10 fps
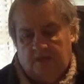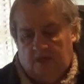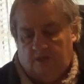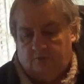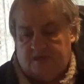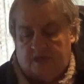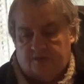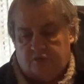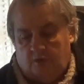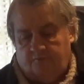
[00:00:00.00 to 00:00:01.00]
I was out
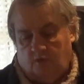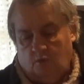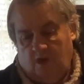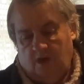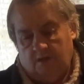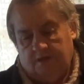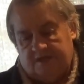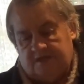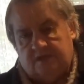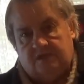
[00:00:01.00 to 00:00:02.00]
of stock for a while, and
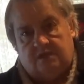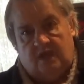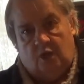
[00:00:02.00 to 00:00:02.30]
this